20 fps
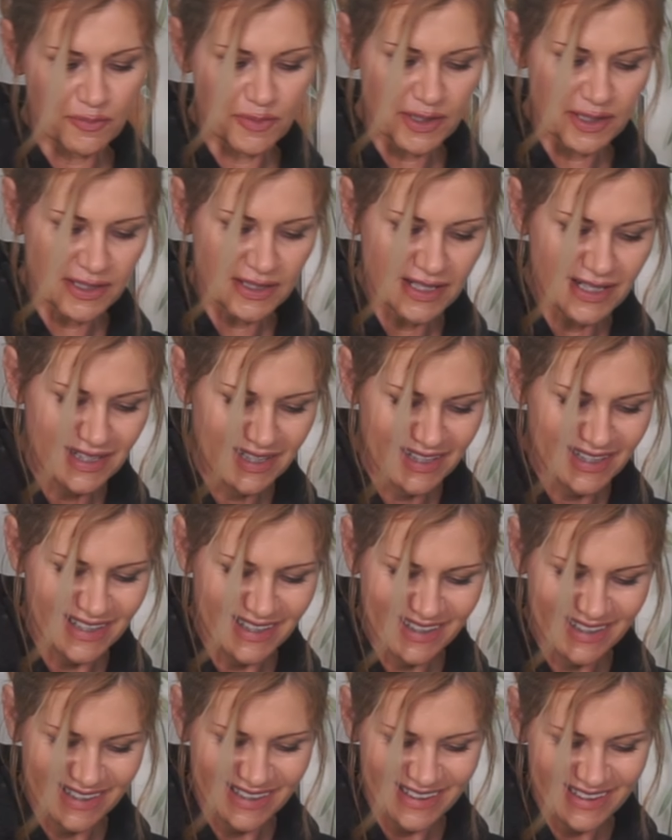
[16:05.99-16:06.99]
but
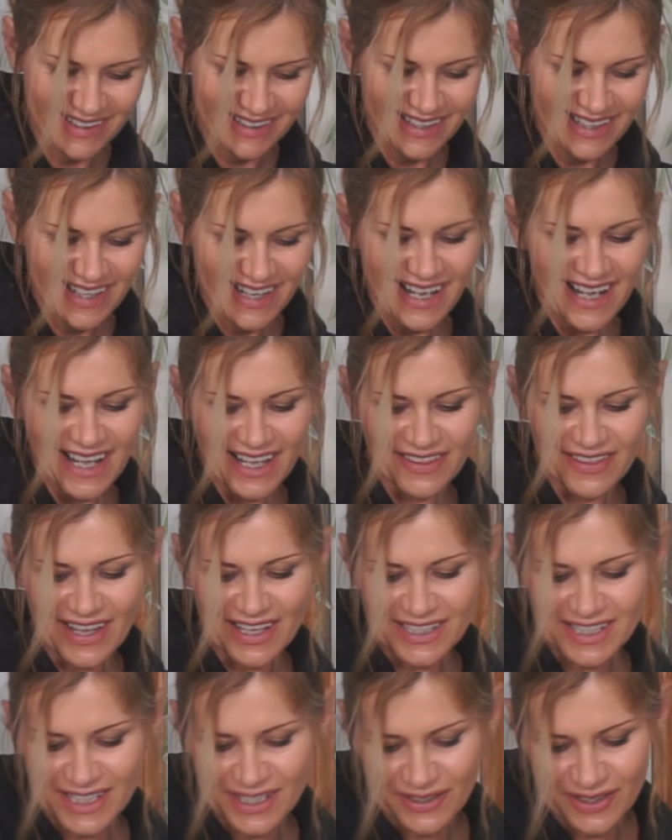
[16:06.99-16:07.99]

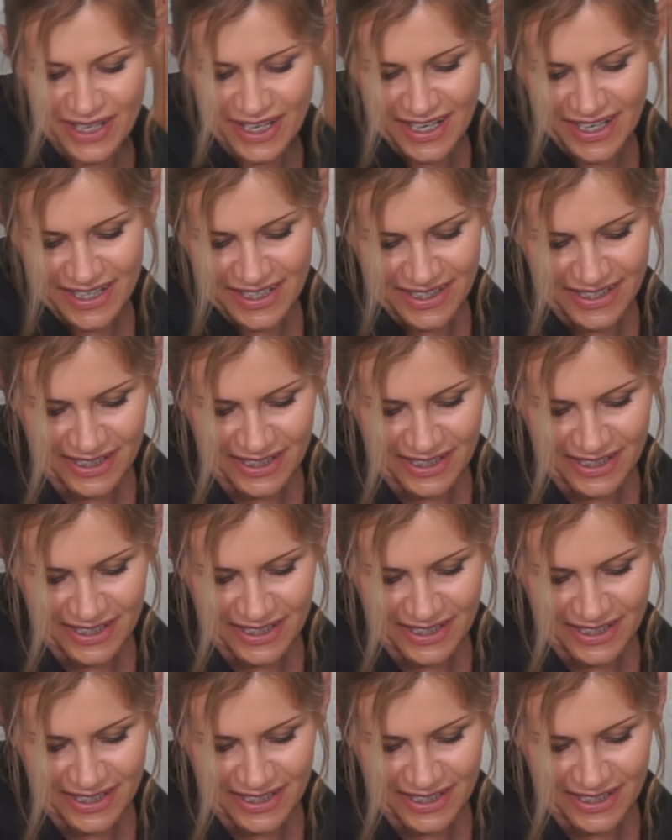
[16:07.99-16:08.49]
that's okay.